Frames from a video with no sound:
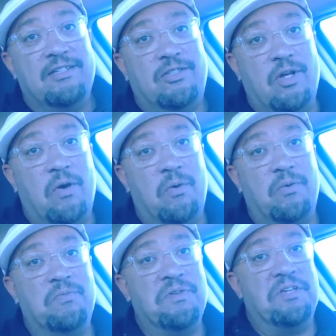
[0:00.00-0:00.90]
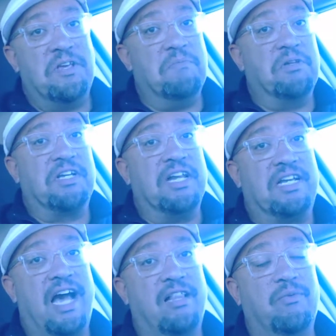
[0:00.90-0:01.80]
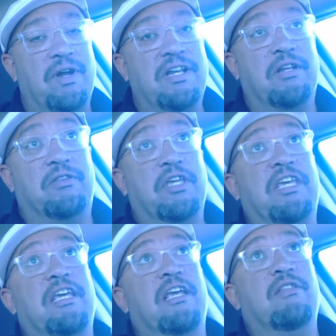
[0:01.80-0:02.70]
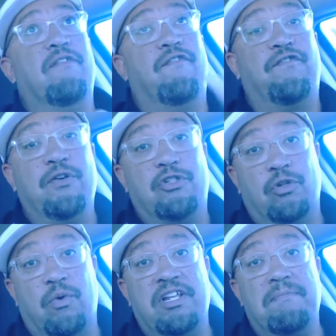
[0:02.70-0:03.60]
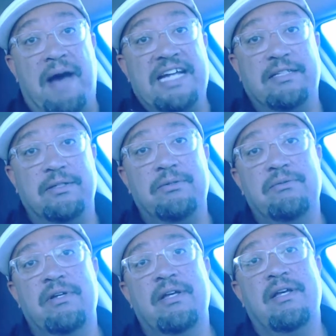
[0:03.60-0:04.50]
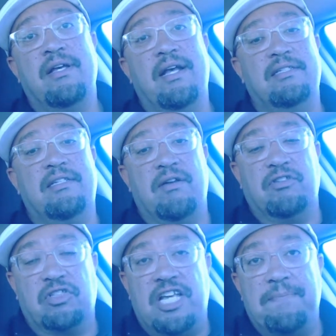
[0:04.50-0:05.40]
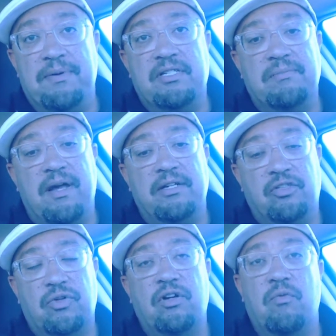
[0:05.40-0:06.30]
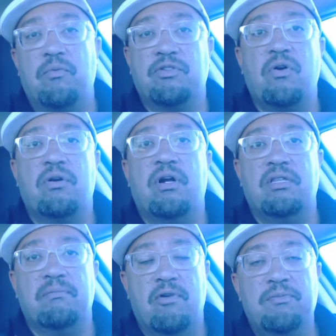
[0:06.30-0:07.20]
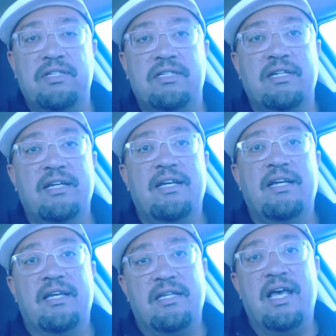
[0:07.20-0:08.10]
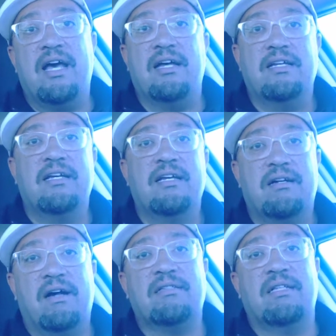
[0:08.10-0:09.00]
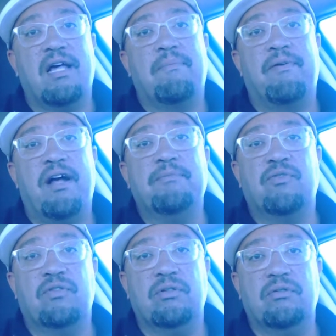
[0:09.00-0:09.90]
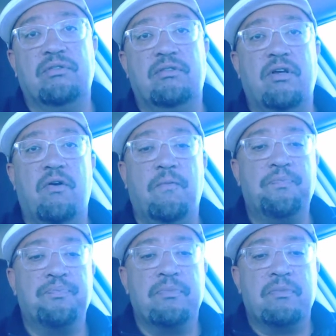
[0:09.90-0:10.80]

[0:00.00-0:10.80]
So him looking at Kylo Ren and thinking in the future what he might do instead of just keeping his mind straight on what was going on at the moment, caused a lot of problems for Luke. So